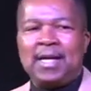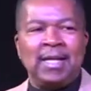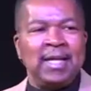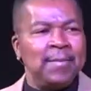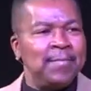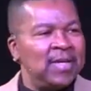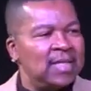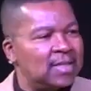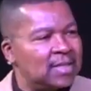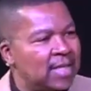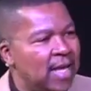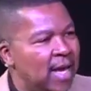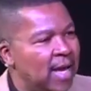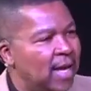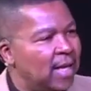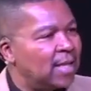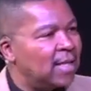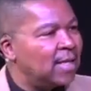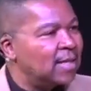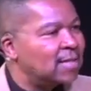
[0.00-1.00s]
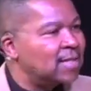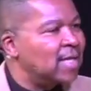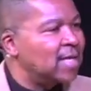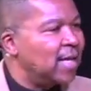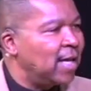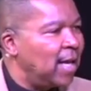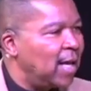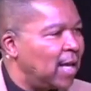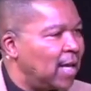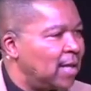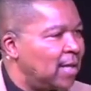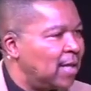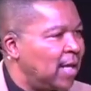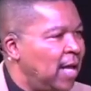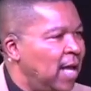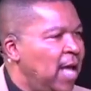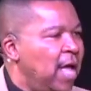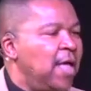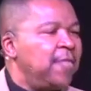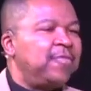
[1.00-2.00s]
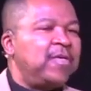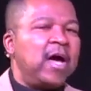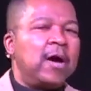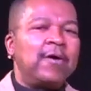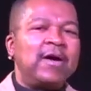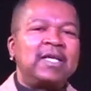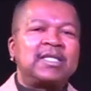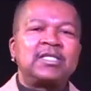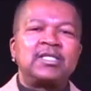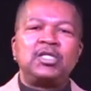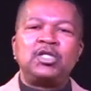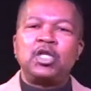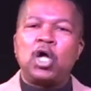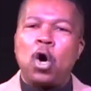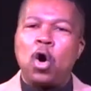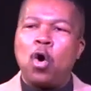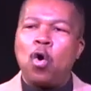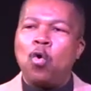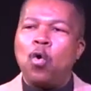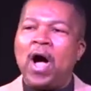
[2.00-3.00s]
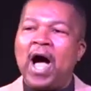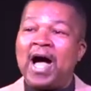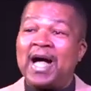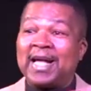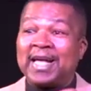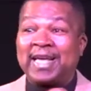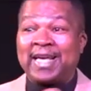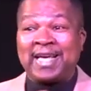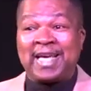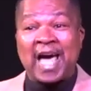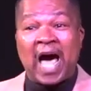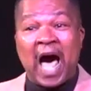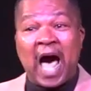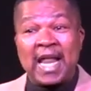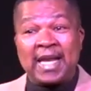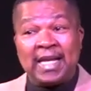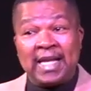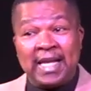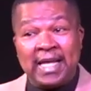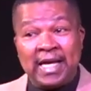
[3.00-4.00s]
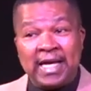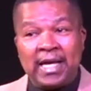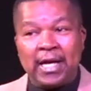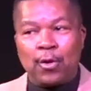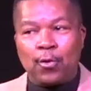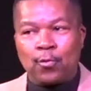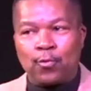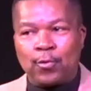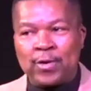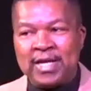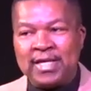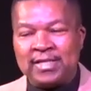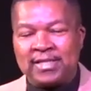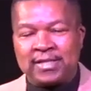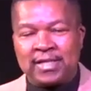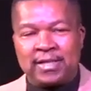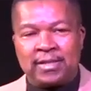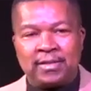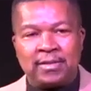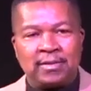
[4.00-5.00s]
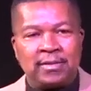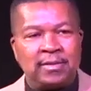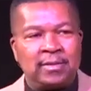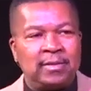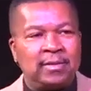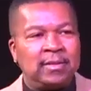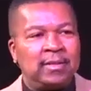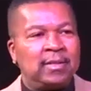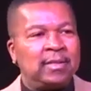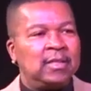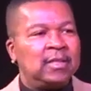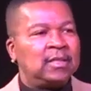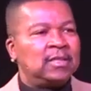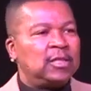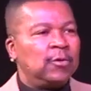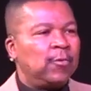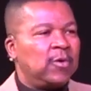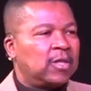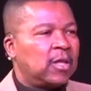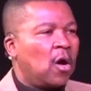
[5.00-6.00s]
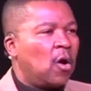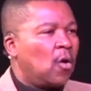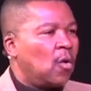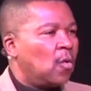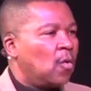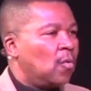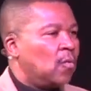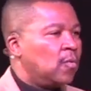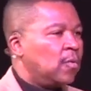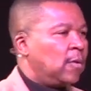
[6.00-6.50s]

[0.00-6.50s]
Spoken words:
Let me say this again. There is no godly reason to withhold.